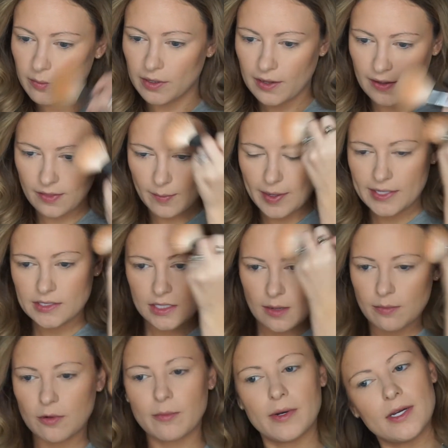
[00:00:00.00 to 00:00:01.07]
but like the past
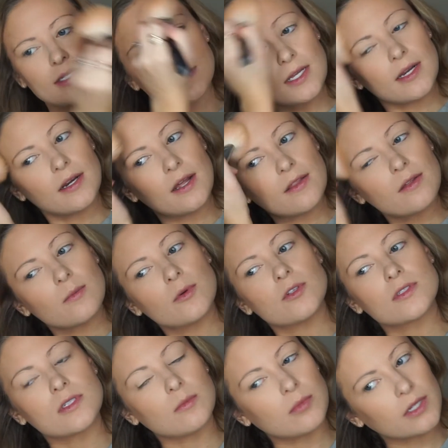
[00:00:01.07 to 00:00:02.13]
couple months, like nothing
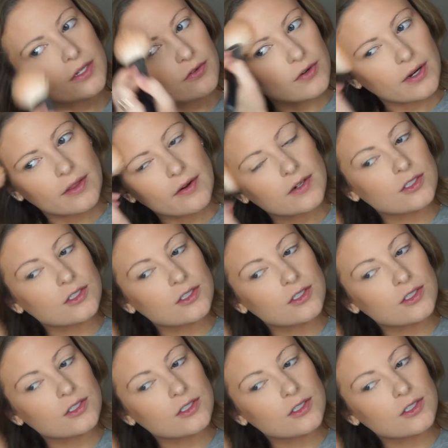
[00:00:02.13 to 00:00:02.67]
wants to blend right there.